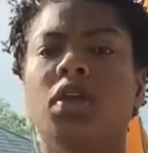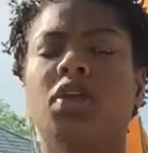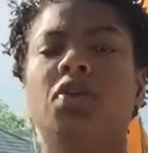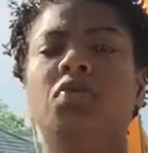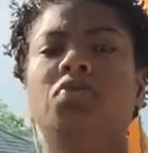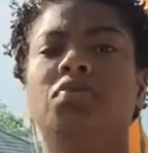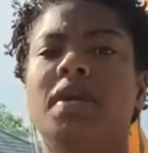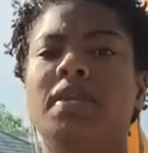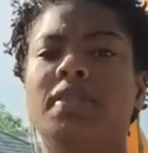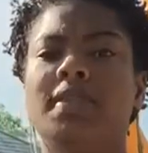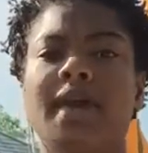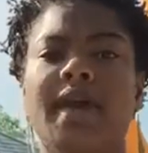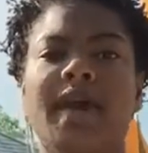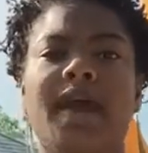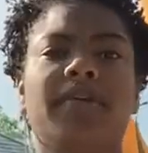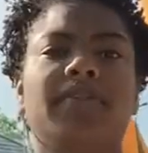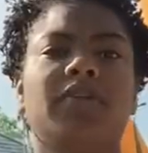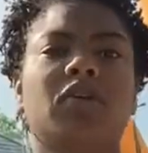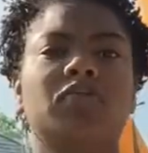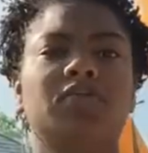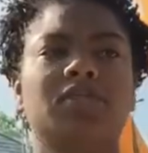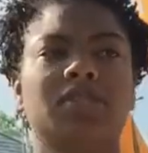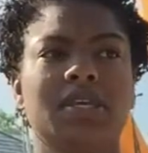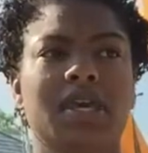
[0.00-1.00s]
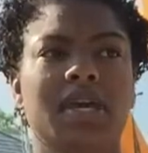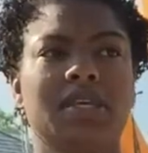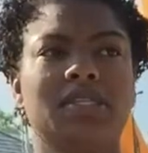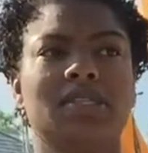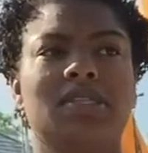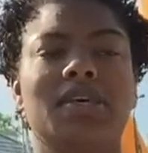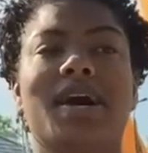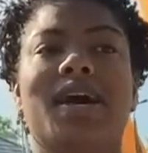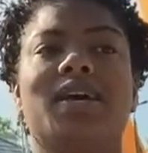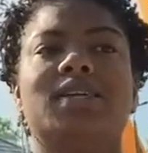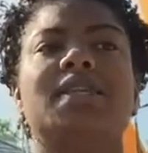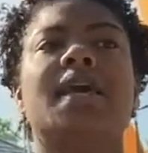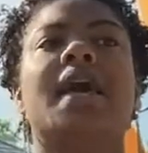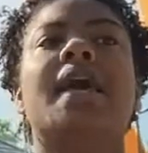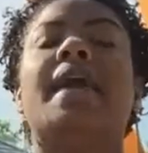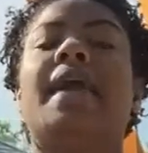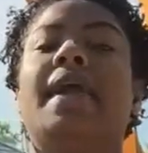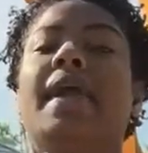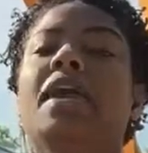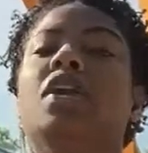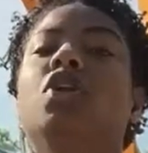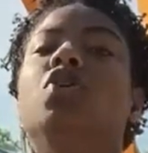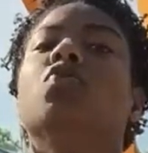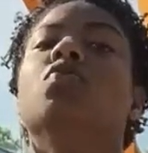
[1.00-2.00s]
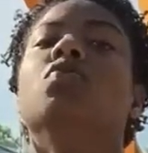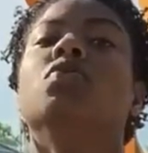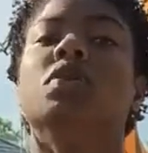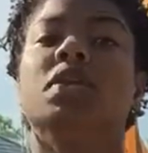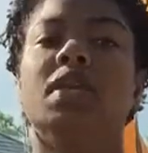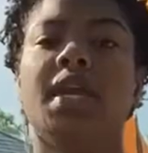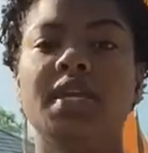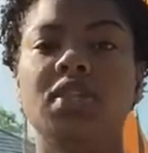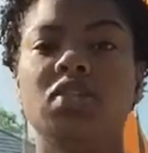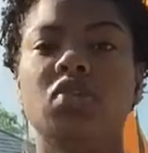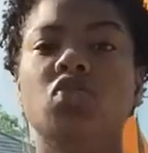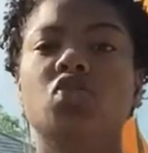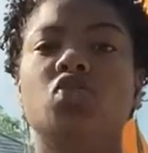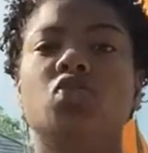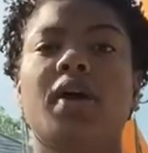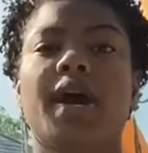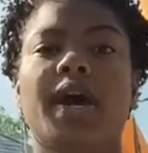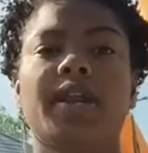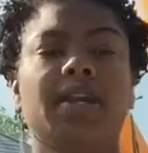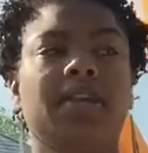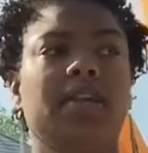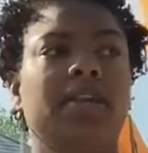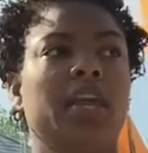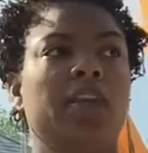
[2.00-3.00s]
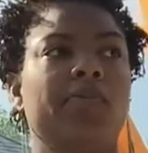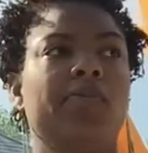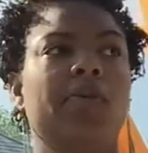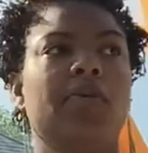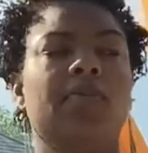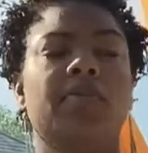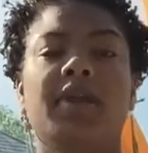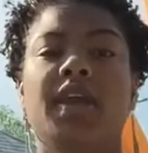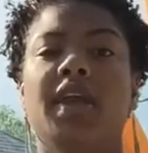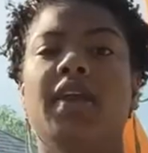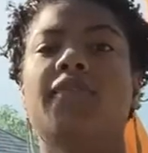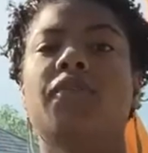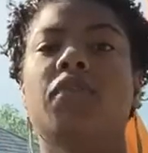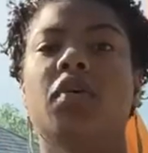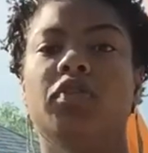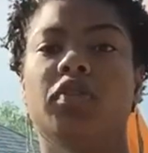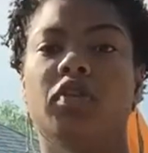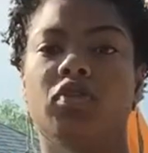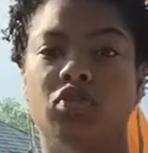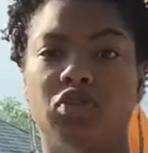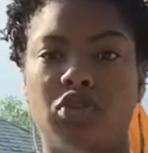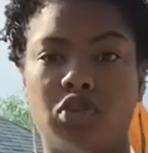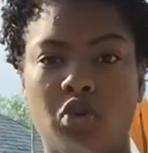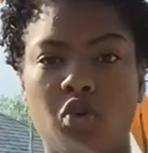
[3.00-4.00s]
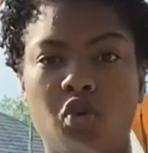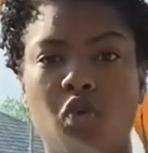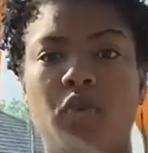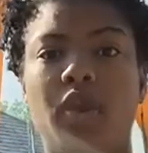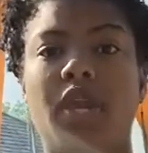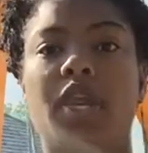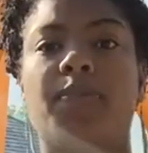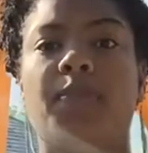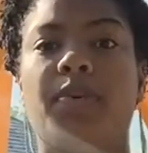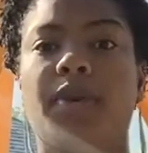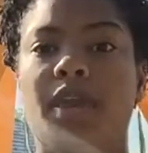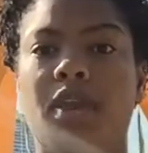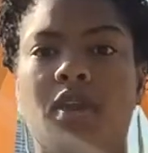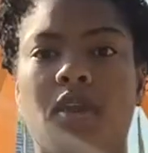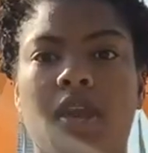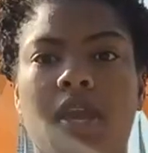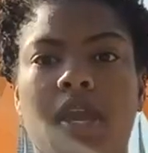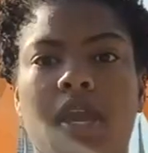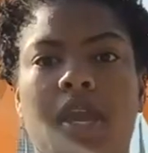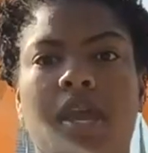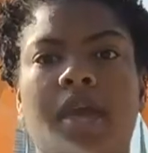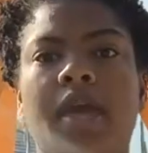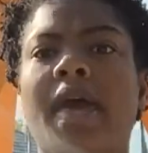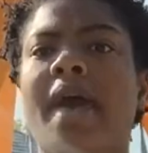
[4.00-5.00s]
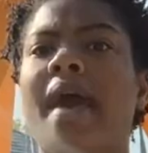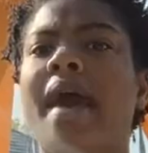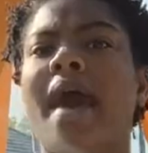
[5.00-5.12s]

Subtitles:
You need to have those test locks, and you need to try to keep them in for the 2-week period.